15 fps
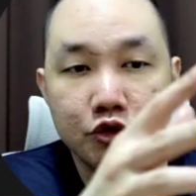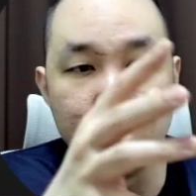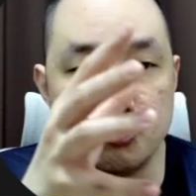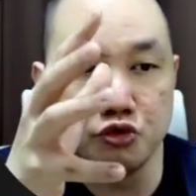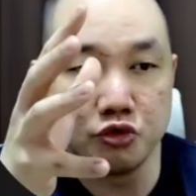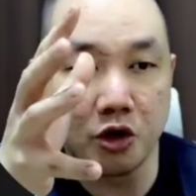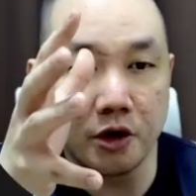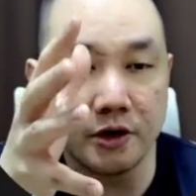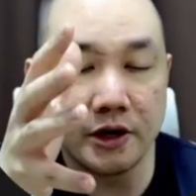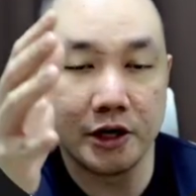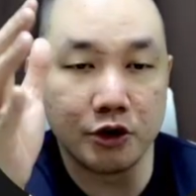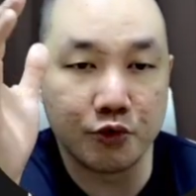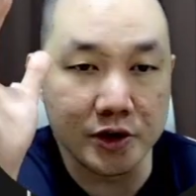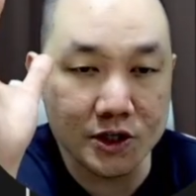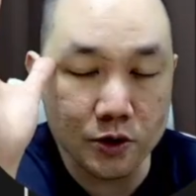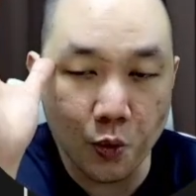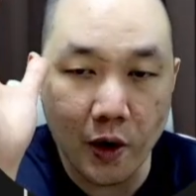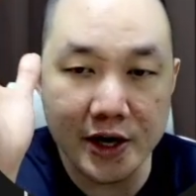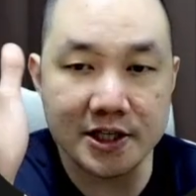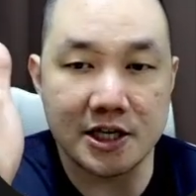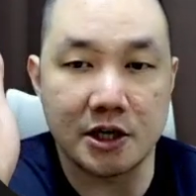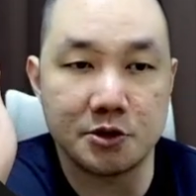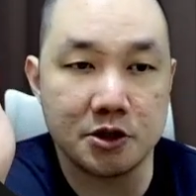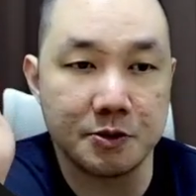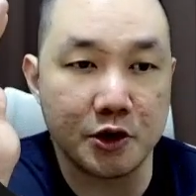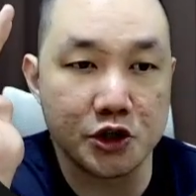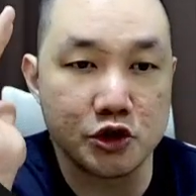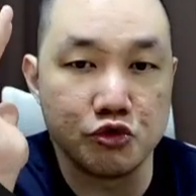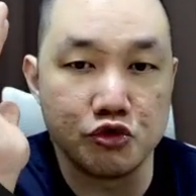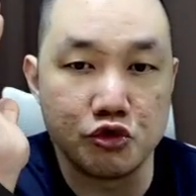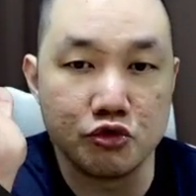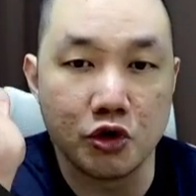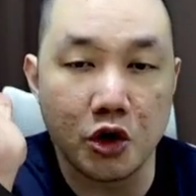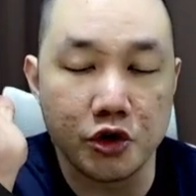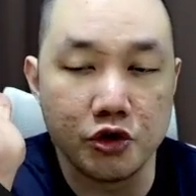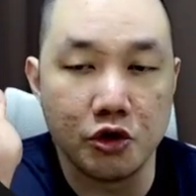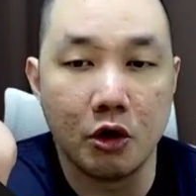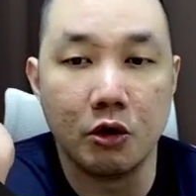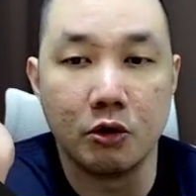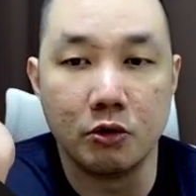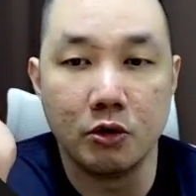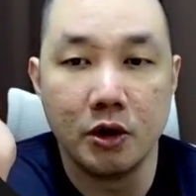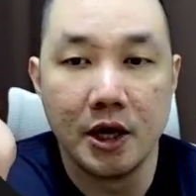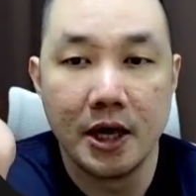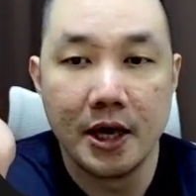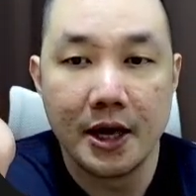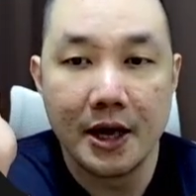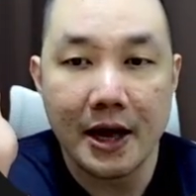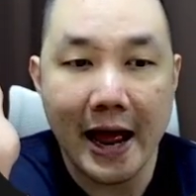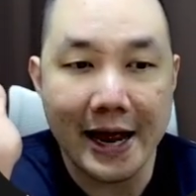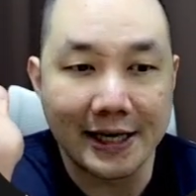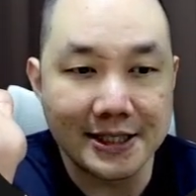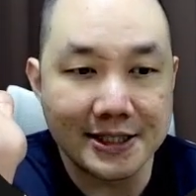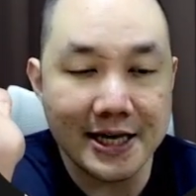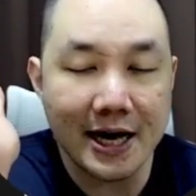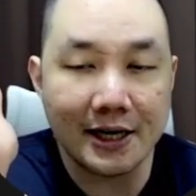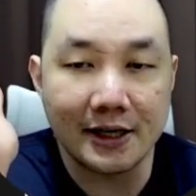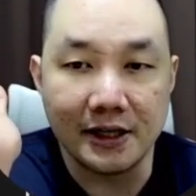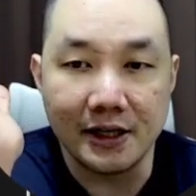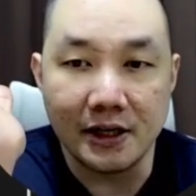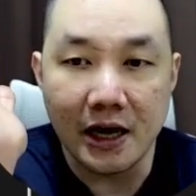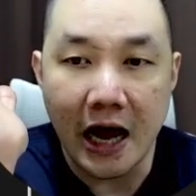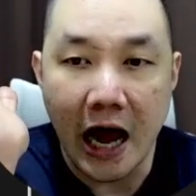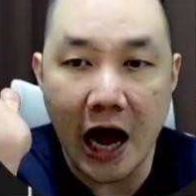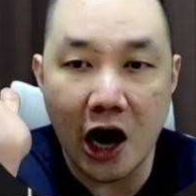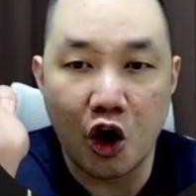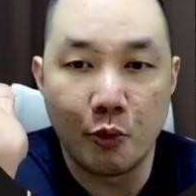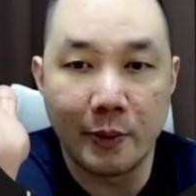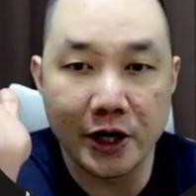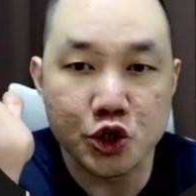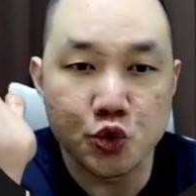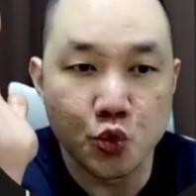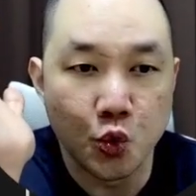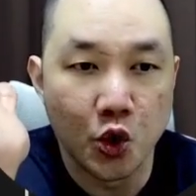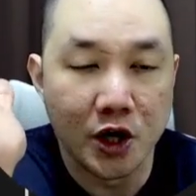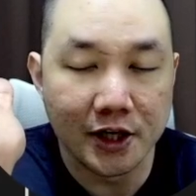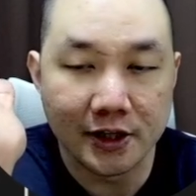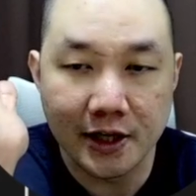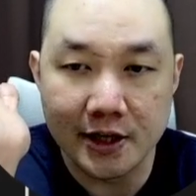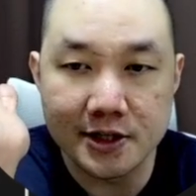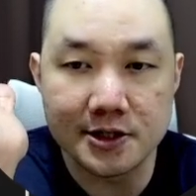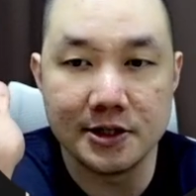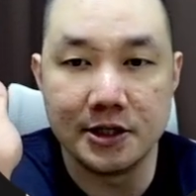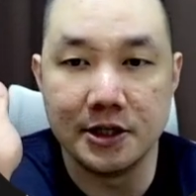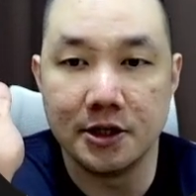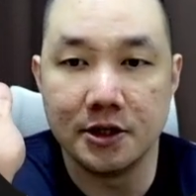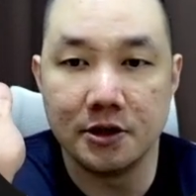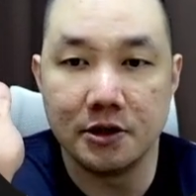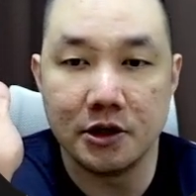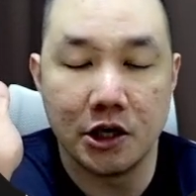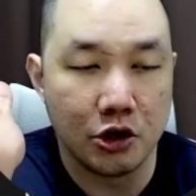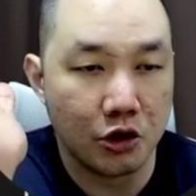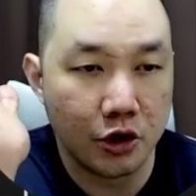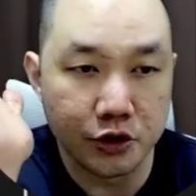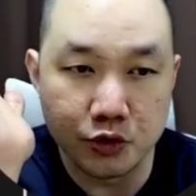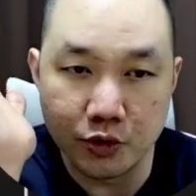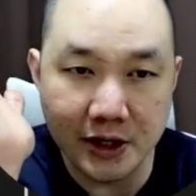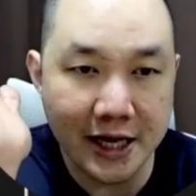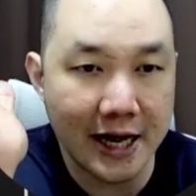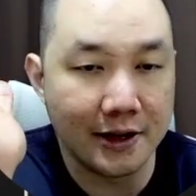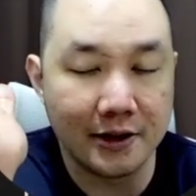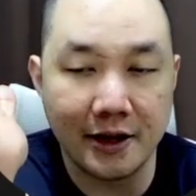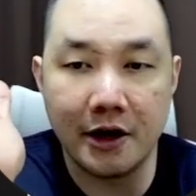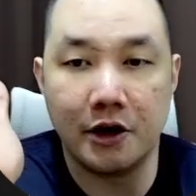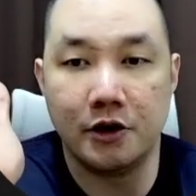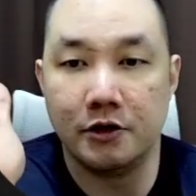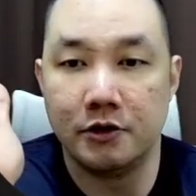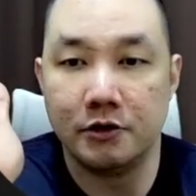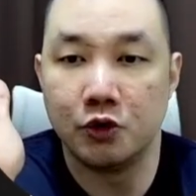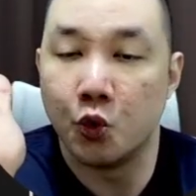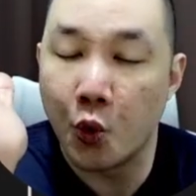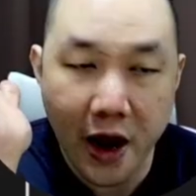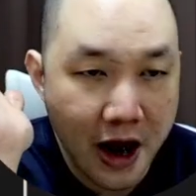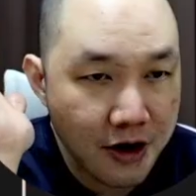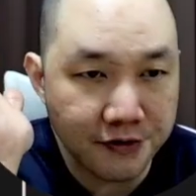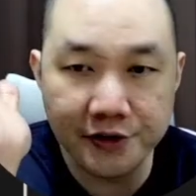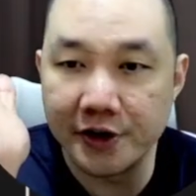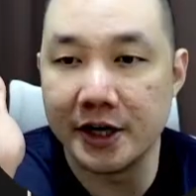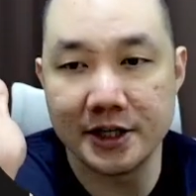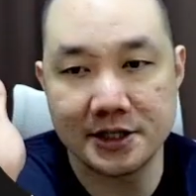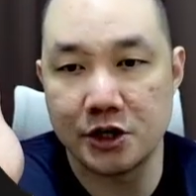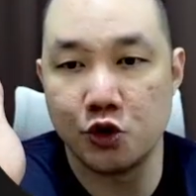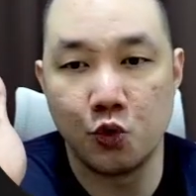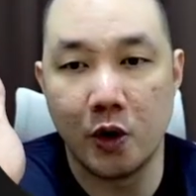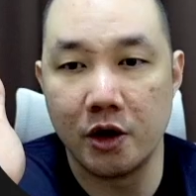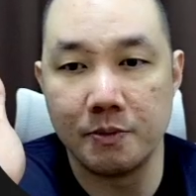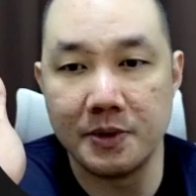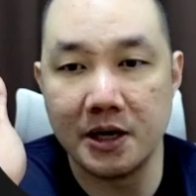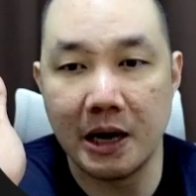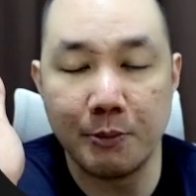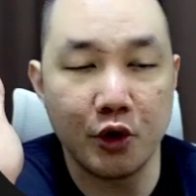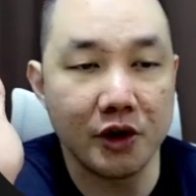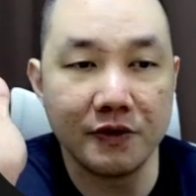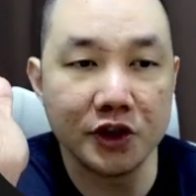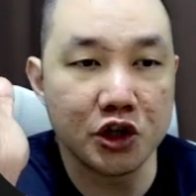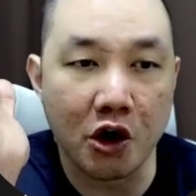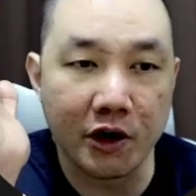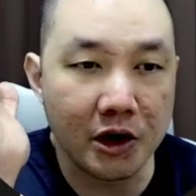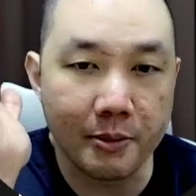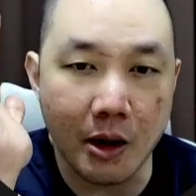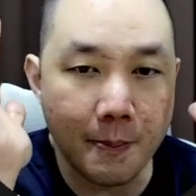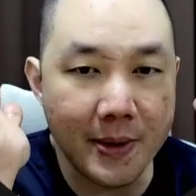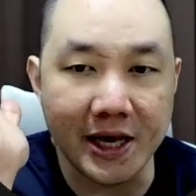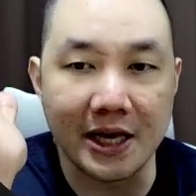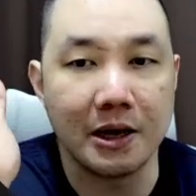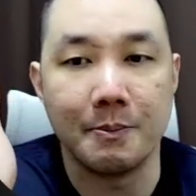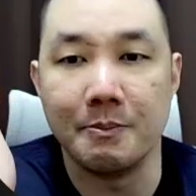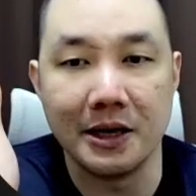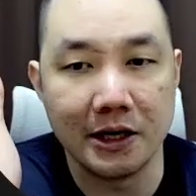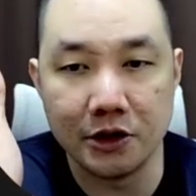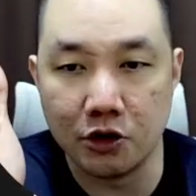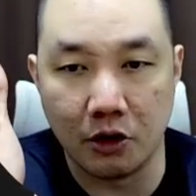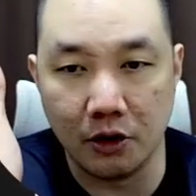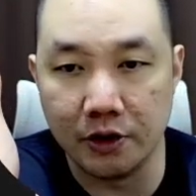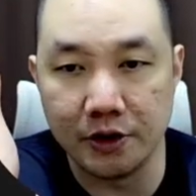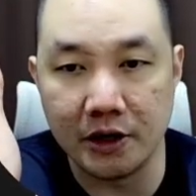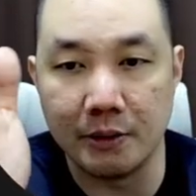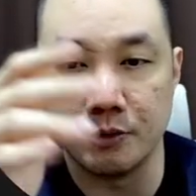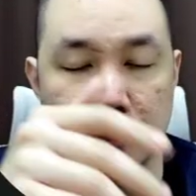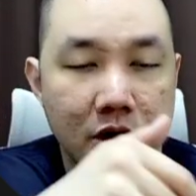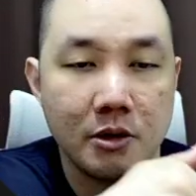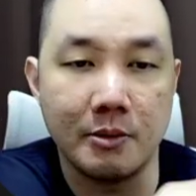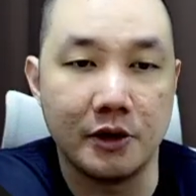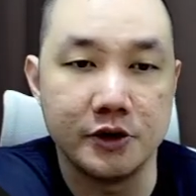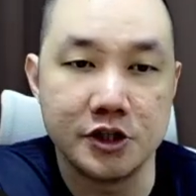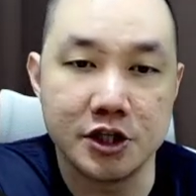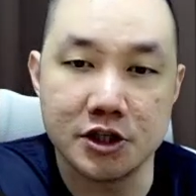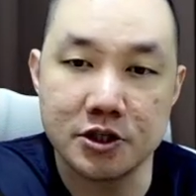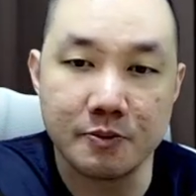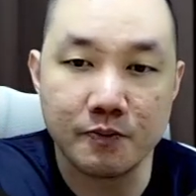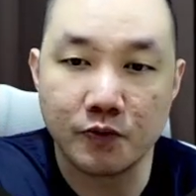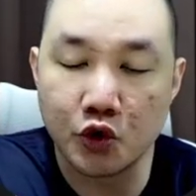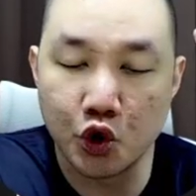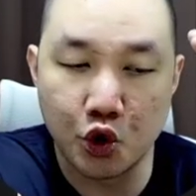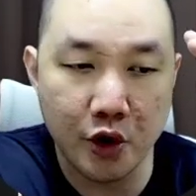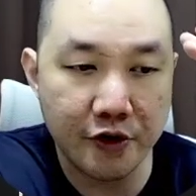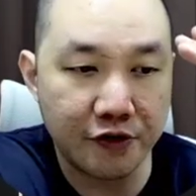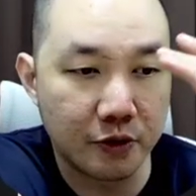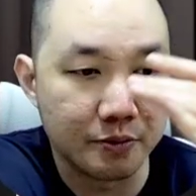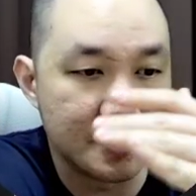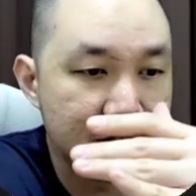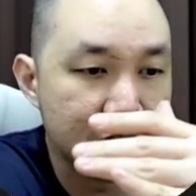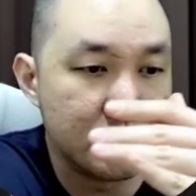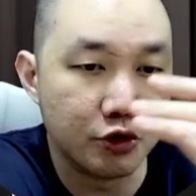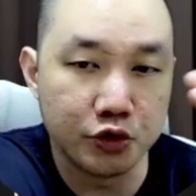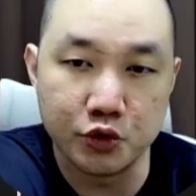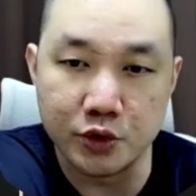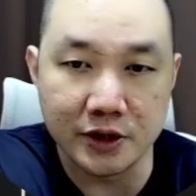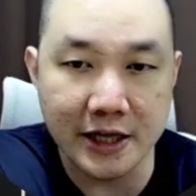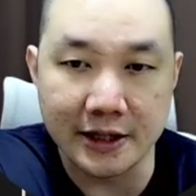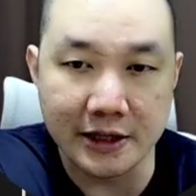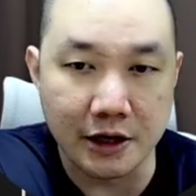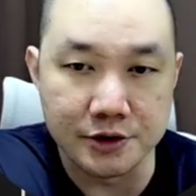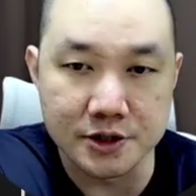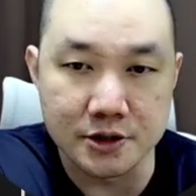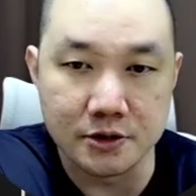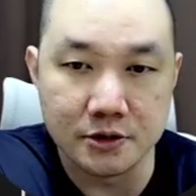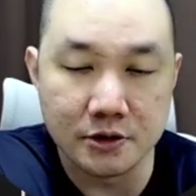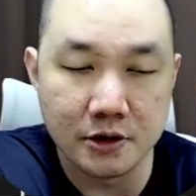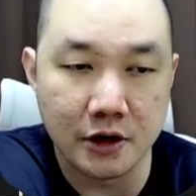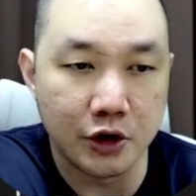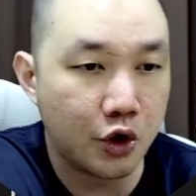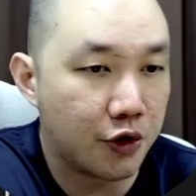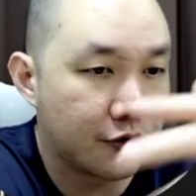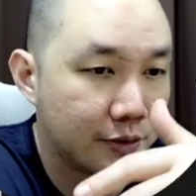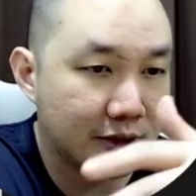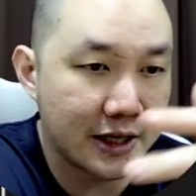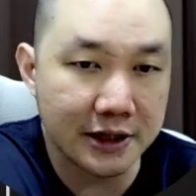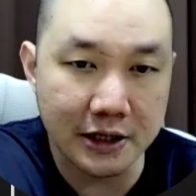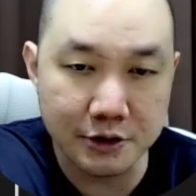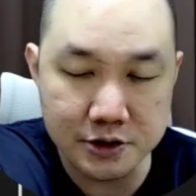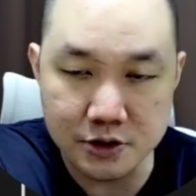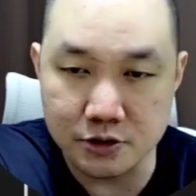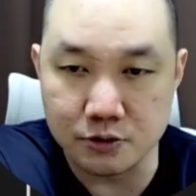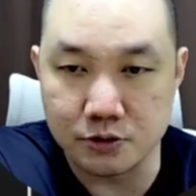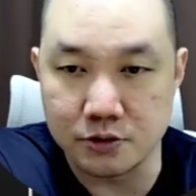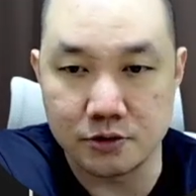do not, and the reason why this happens is because you do not know exactly how much work that is needed in order to get there, to wherever it is that you want to be. I'm not even talking about making $1 million here. I'm talking about just going from 0 to 10,000, and going from 10,000 to